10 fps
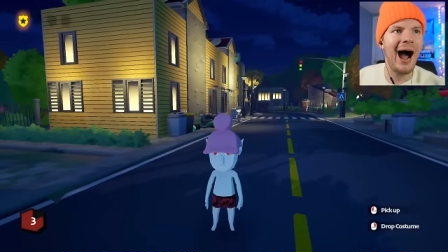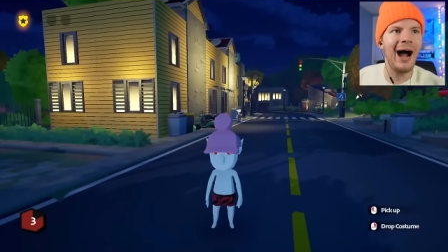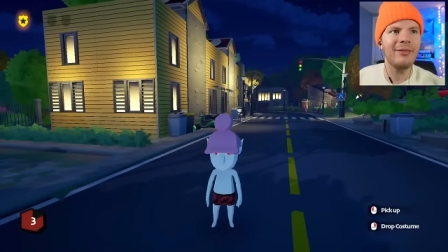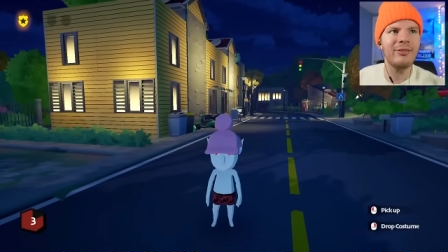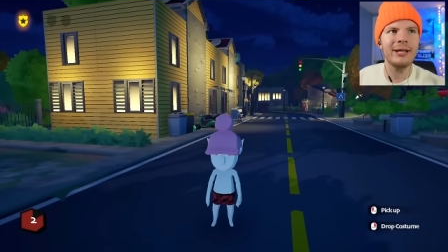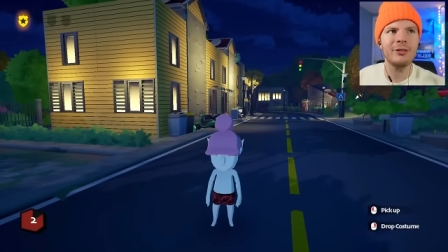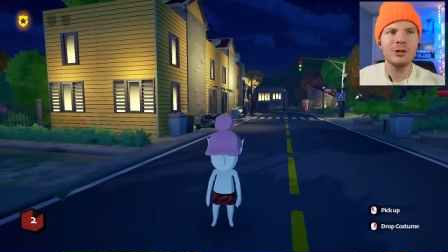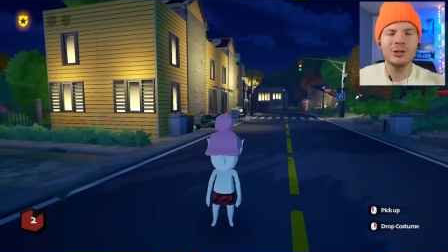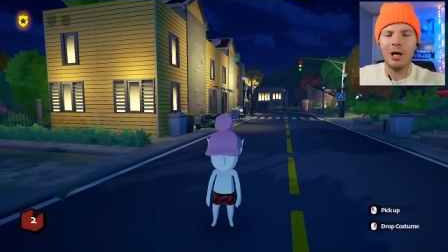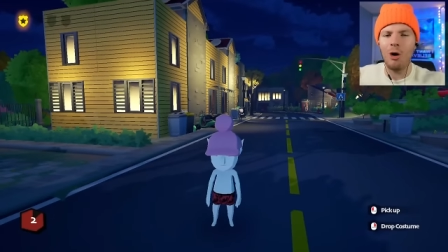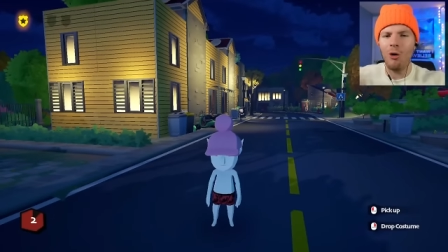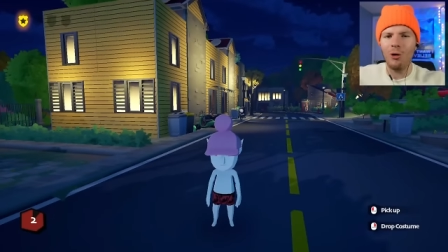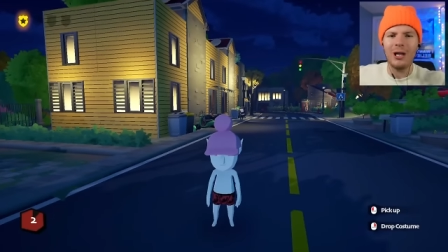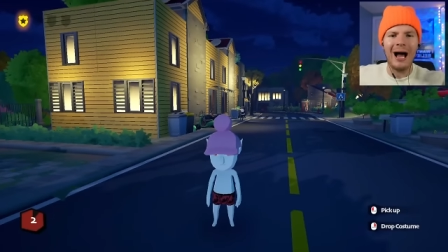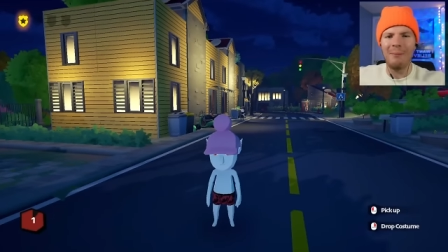I think there's a
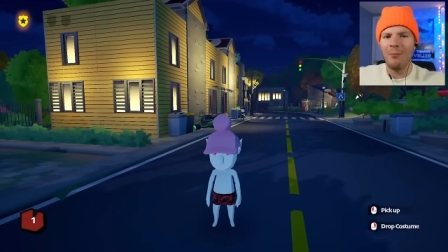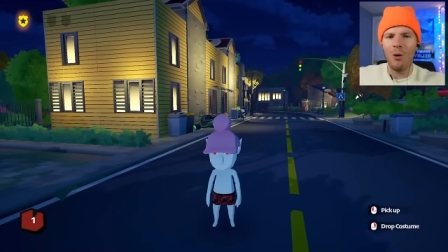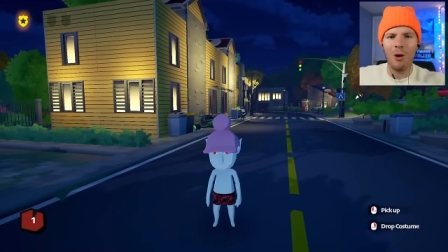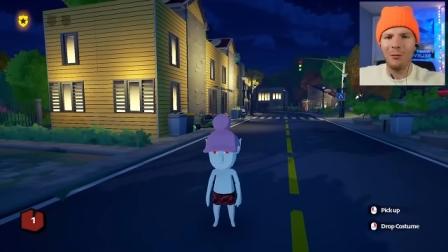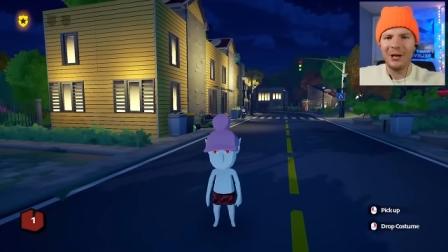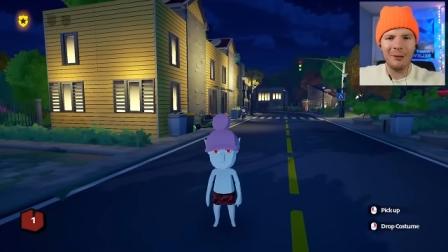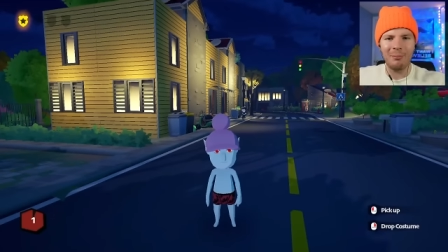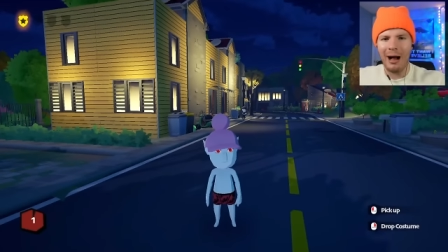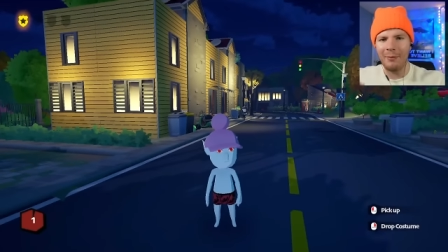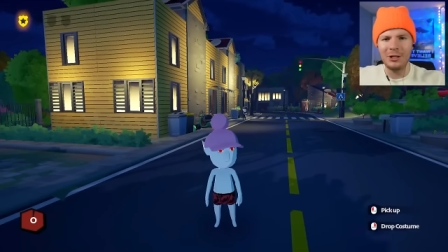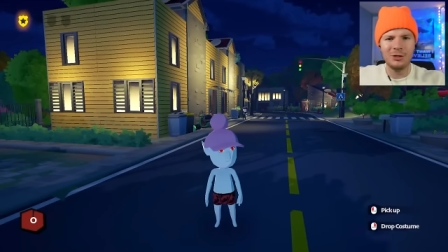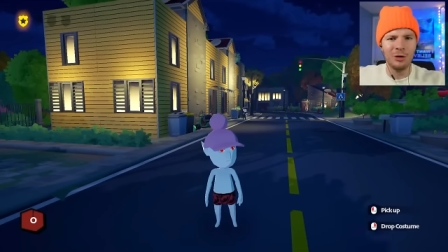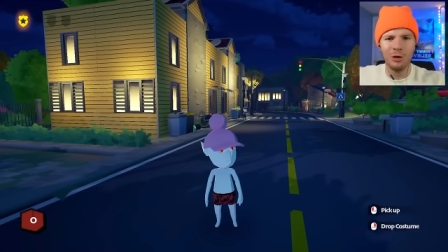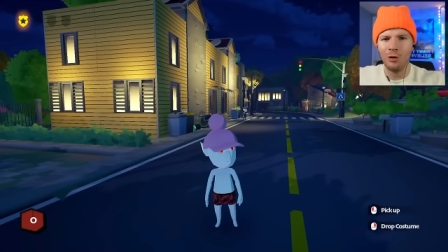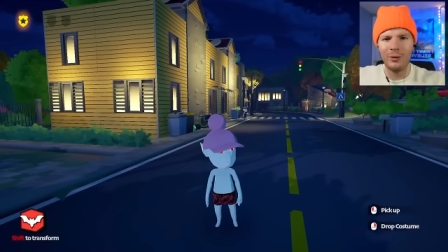whole lot more we could probably
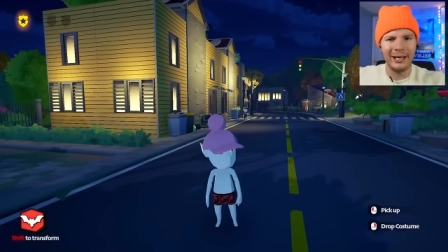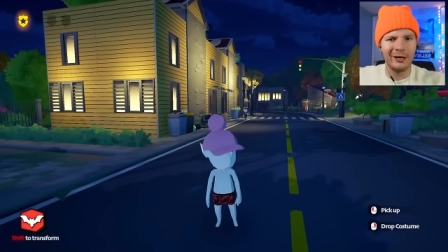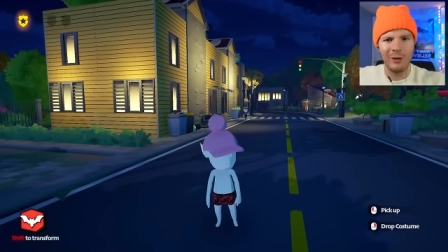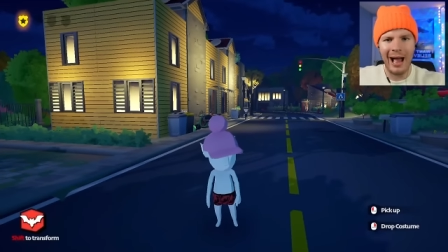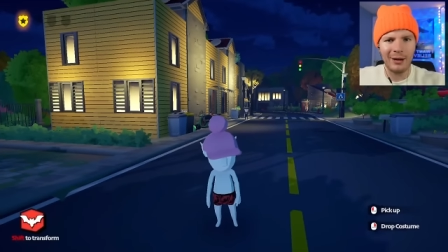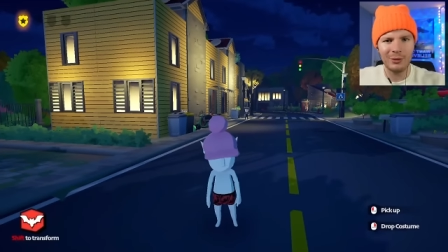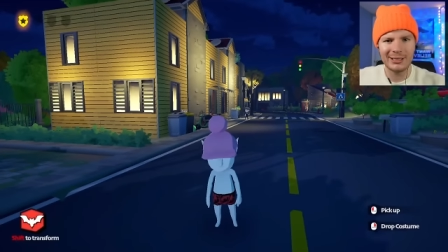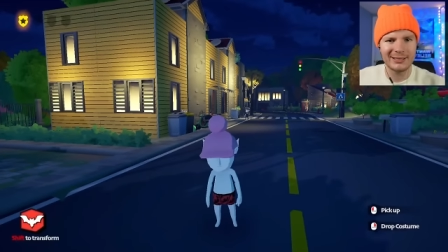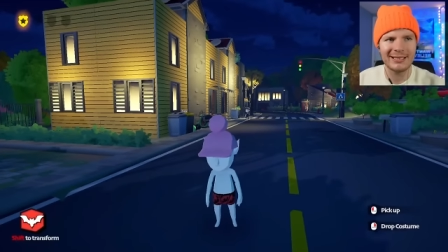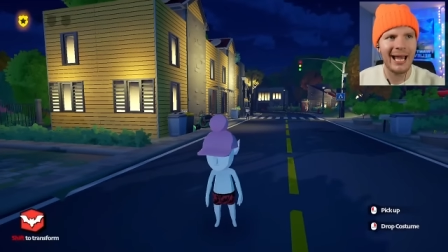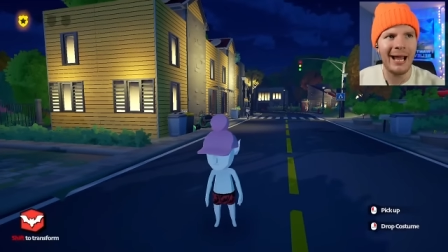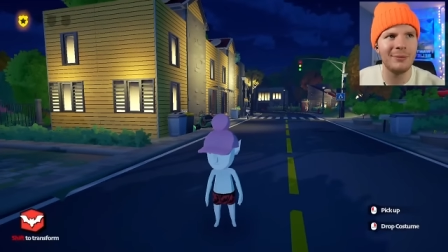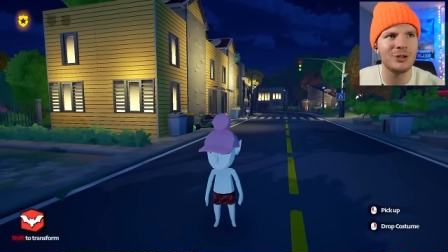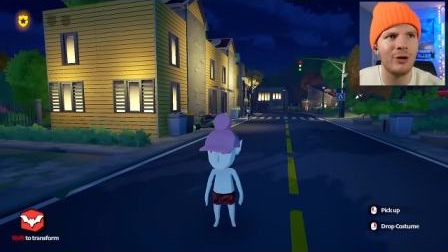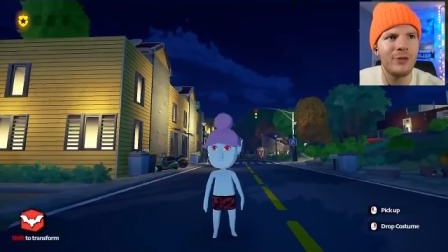do and interact with this
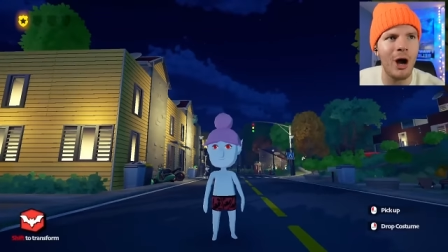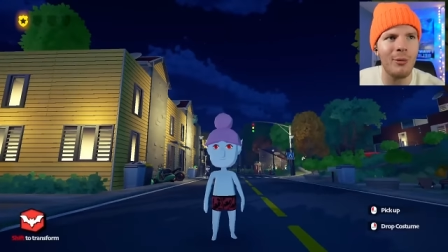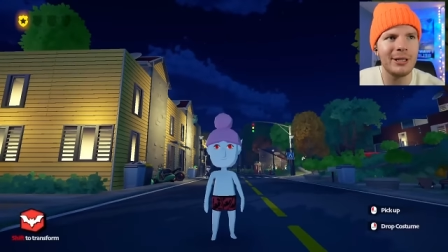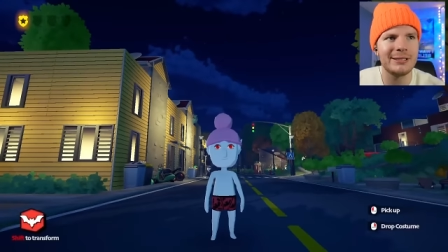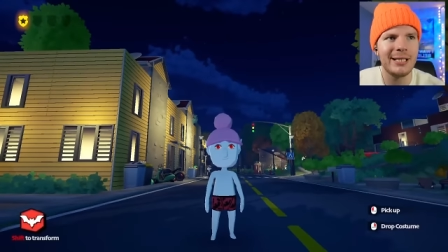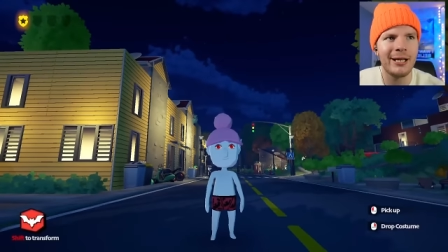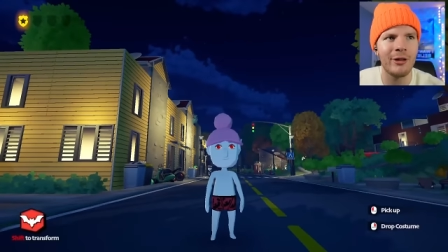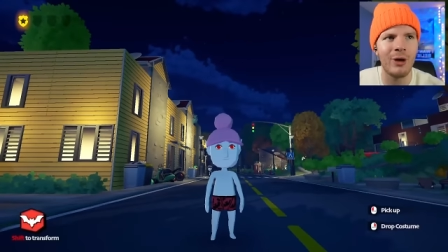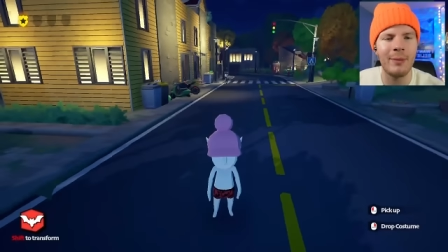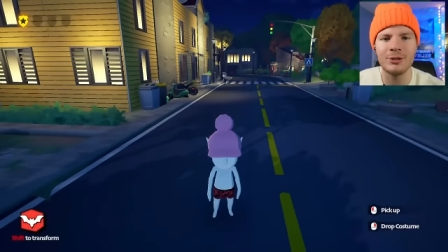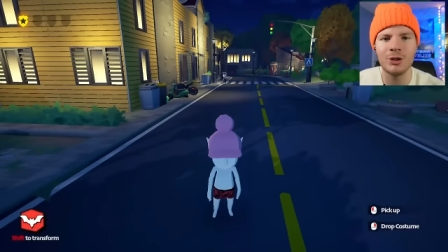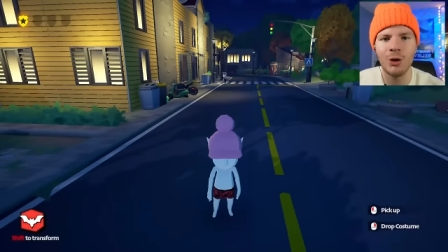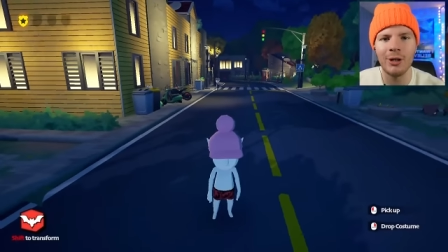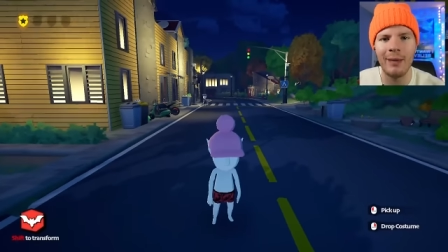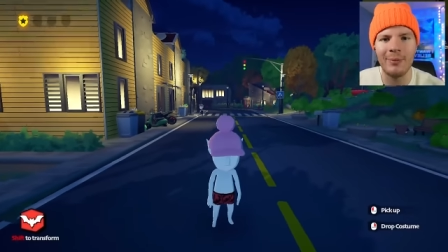game. So if y'all want to see another
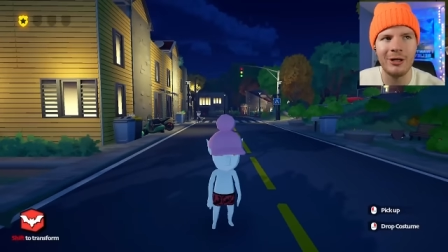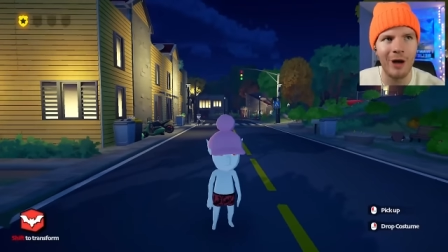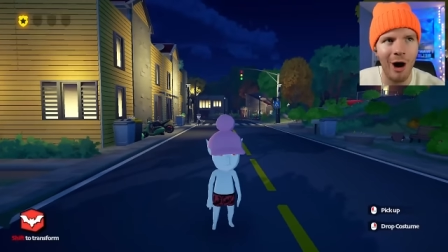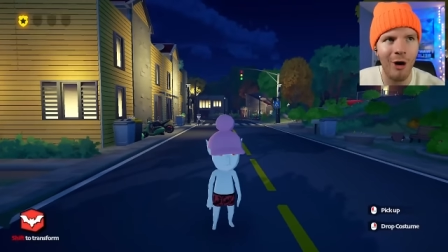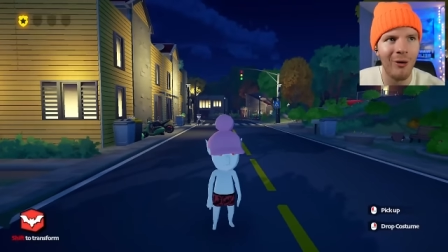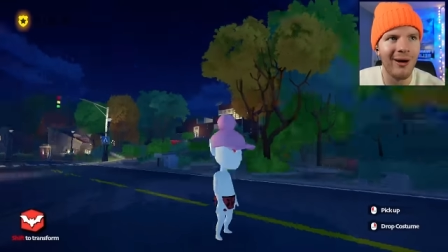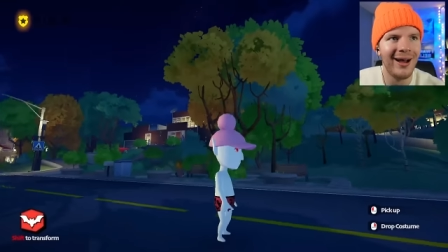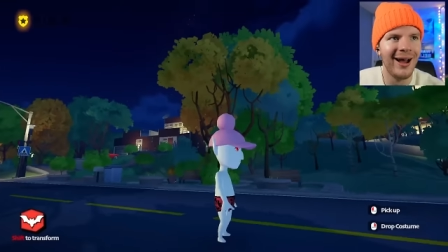episode, let me know.